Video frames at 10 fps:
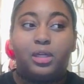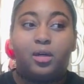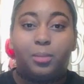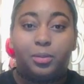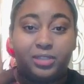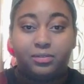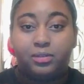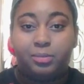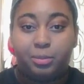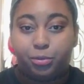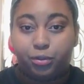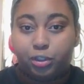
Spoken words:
it will definitely be more